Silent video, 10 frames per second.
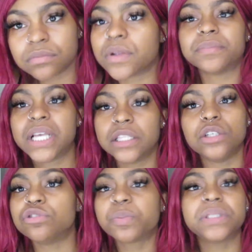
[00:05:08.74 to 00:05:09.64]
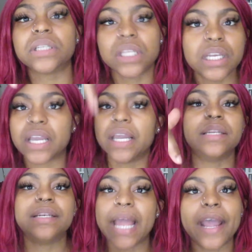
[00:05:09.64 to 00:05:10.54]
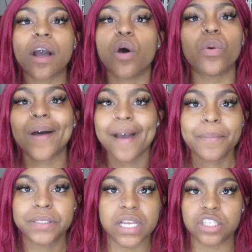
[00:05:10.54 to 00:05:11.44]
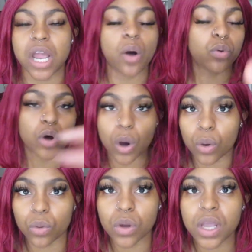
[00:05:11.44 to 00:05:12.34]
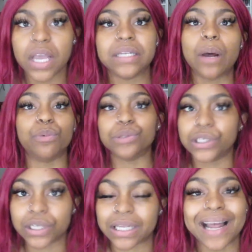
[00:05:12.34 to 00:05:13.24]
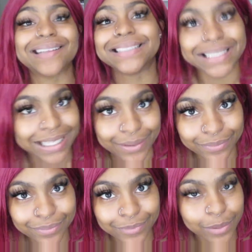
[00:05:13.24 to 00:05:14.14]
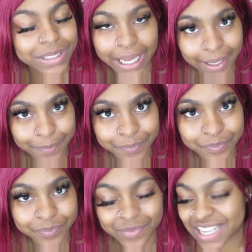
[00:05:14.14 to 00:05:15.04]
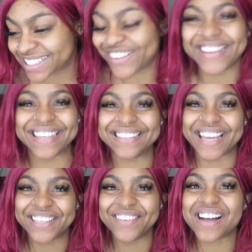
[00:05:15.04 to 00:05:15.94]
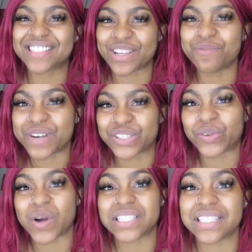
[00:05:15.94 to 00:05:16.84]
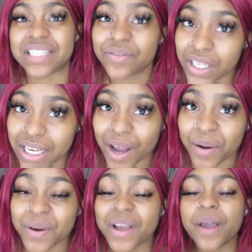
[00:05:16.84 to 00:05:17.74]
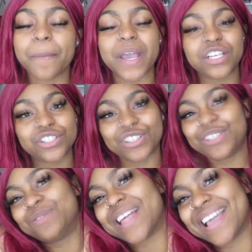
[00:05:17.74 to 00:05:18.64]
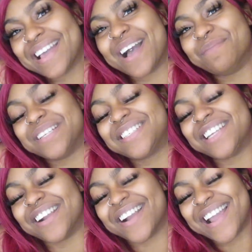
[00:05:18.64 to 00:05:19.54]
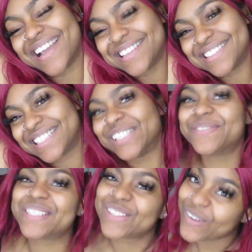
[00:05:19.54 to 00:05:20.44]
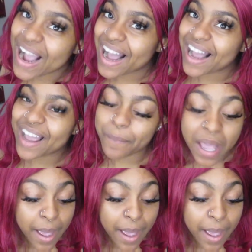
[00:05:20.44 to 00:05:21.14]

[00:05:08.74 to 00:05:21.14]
I'm telling you, just put the link in the dang own comment section. I will go and I will look and I will see. You know what I'm saying? So yeah, thank you guys so much for watching this video. Make sure you like, comment, share, and subscribe.